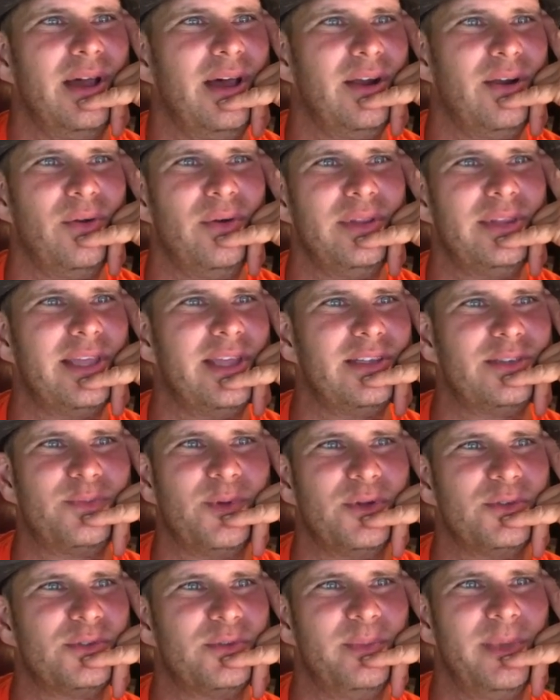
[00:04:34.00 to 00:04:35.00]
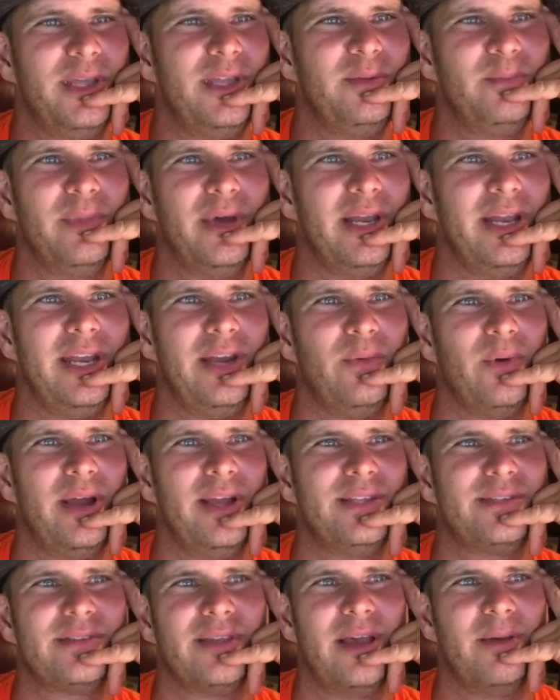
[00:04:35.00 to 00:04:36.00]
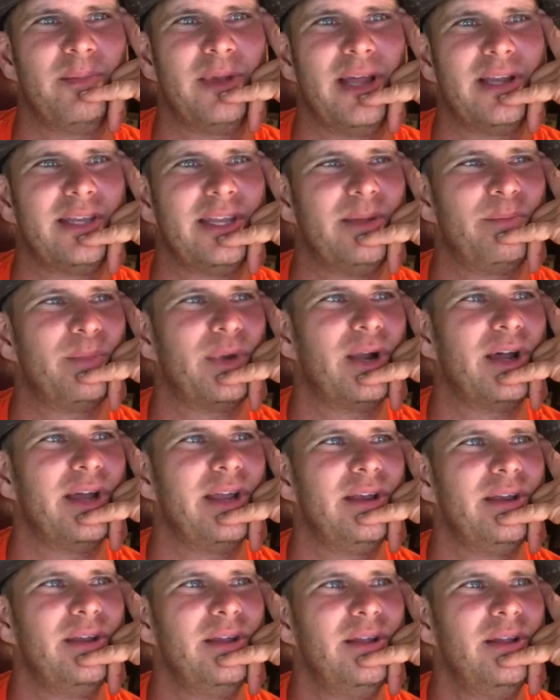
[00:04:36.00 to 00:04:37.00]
I don't know what that's supposed to mean. But anyways, I'm not that bright.